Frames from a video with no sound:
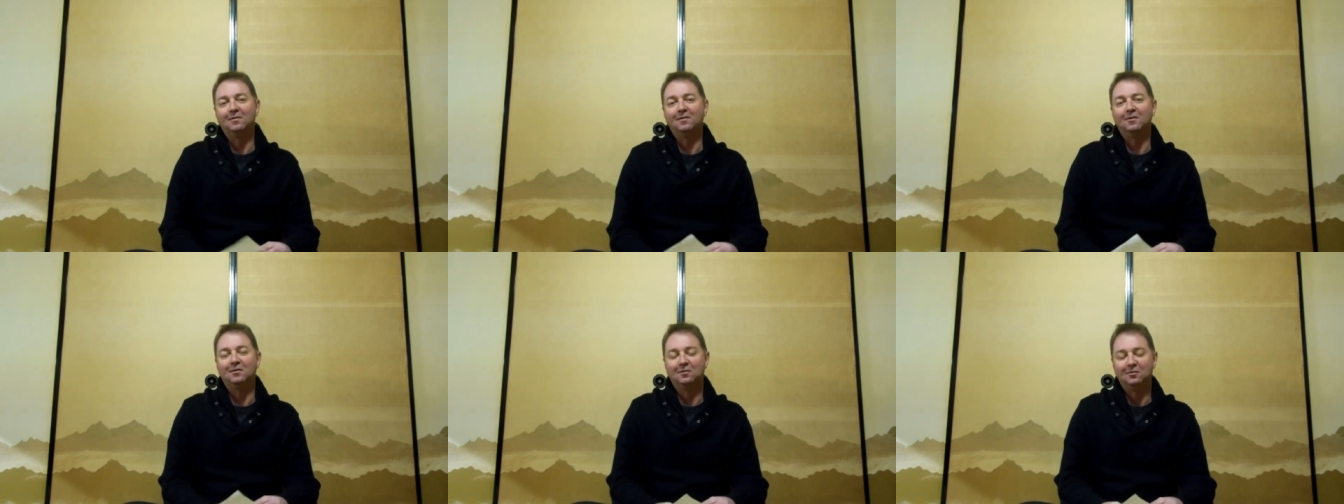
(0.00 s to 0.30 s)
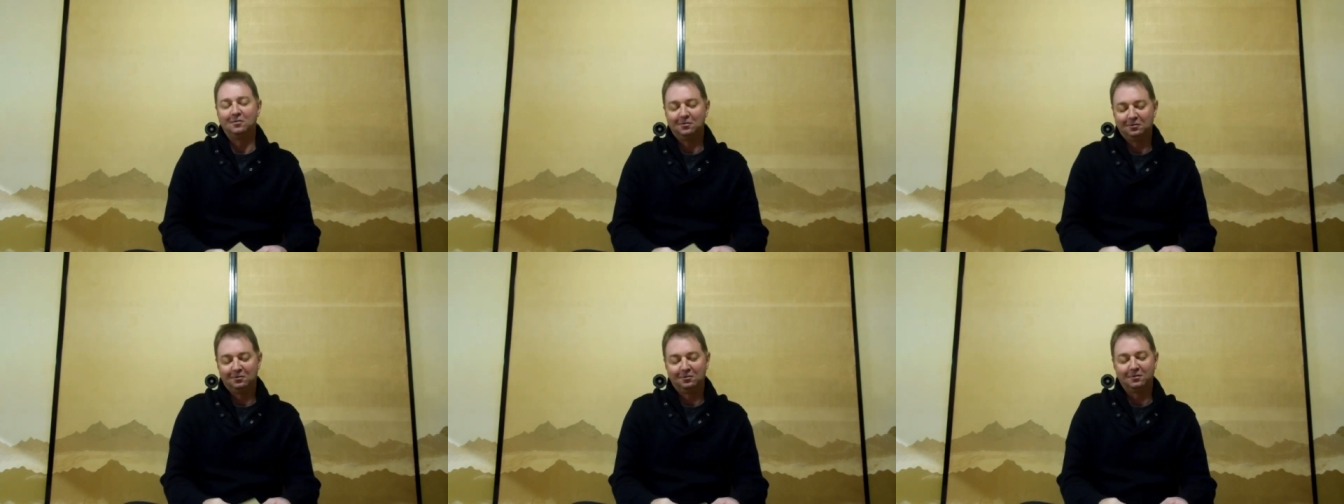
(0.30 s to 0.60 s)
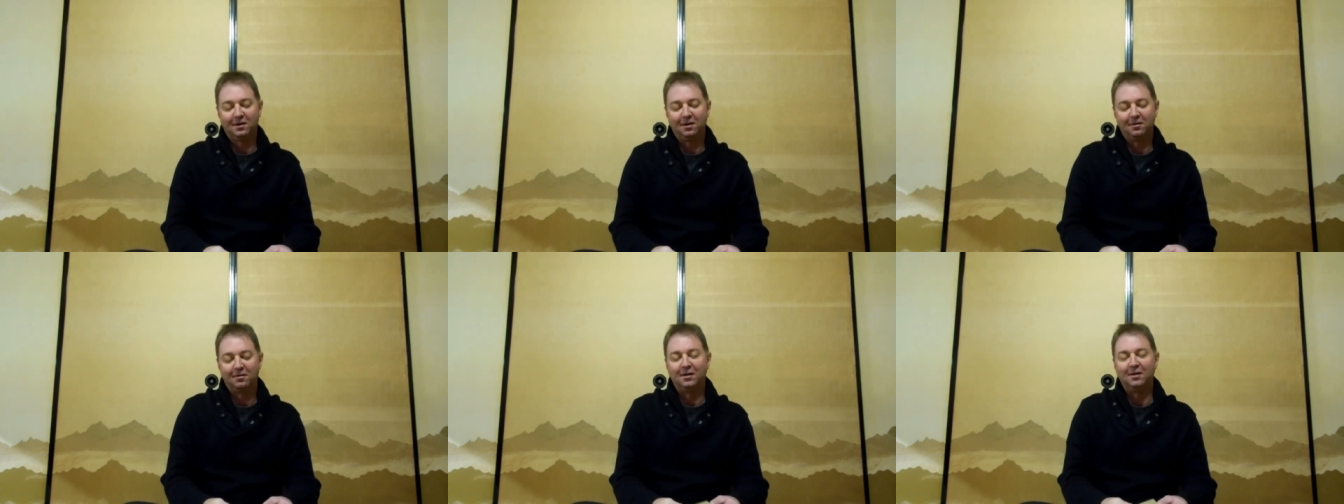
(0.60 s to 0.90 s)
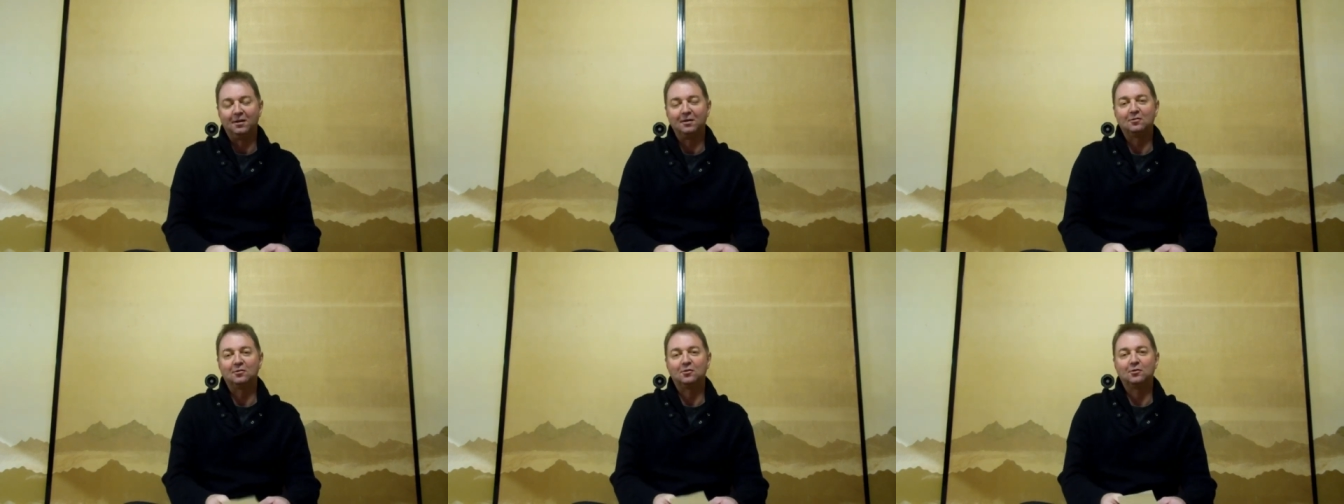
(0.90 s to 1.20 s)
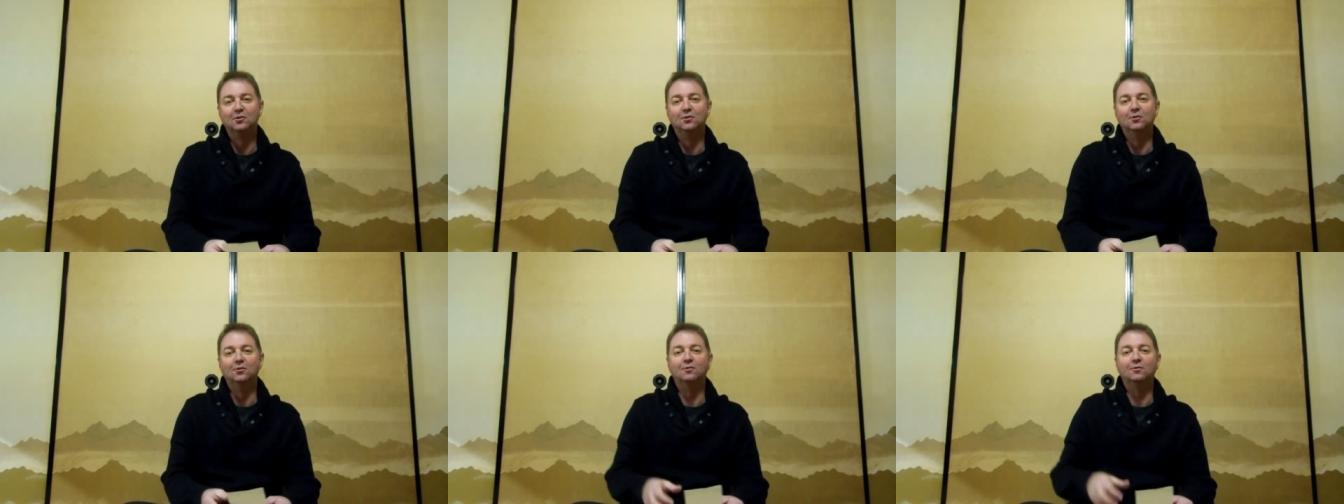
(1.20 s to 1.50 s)
because they think it's
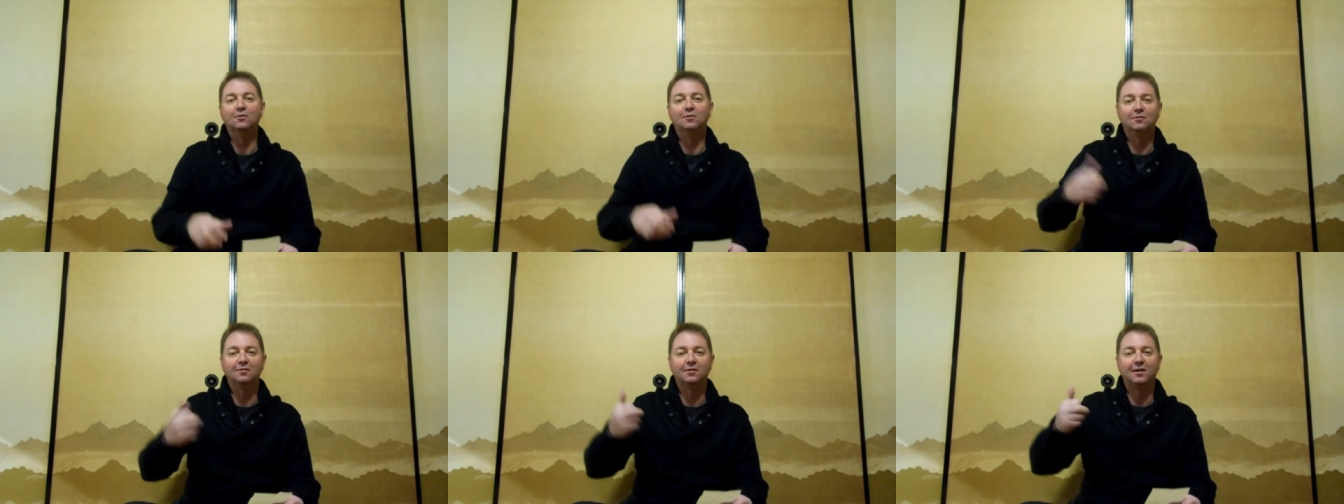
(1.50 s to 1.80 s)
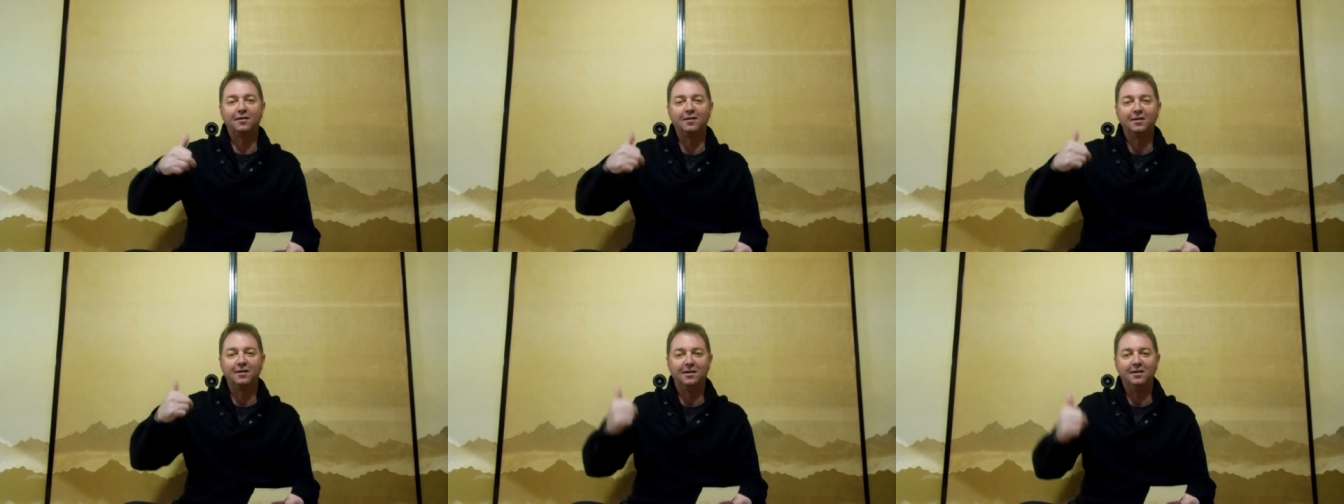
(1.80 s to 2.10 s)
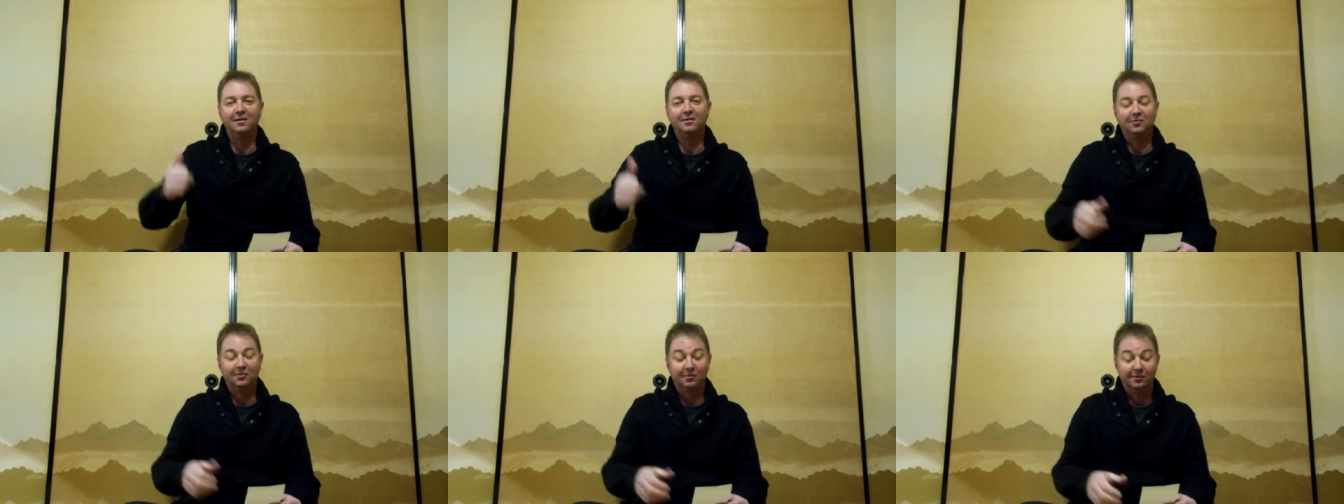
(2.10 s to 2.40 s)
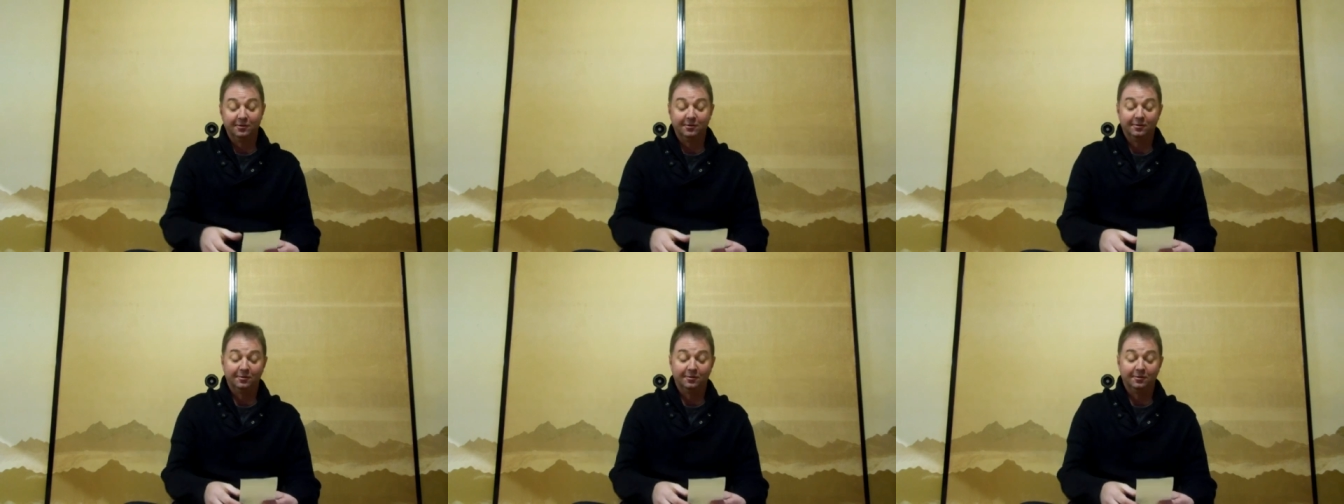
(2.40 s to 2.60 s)
cool, because they think he's cool.